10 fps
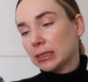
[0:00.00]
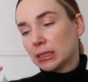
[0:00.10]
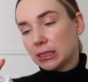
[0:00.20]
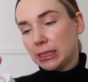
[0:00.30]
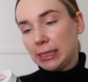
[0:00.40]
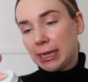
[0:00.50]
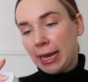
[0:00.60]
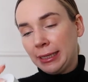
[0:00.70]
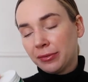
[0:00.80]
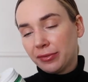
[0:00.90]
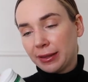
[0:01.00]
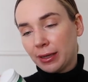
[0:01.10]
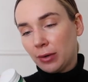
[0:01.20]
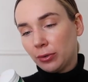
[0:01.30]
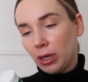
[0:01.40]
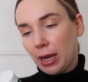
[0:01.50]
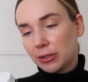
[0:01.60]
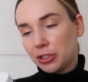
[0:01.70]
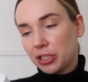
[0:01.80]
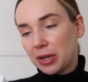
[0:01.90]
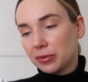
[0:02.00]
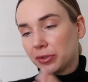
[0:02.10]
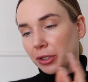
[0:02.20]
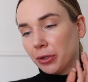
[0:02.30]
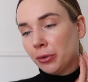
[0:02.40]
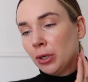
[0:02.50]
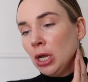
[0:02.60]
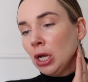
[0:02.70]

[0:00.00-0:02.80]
see anything that I would like to share with you.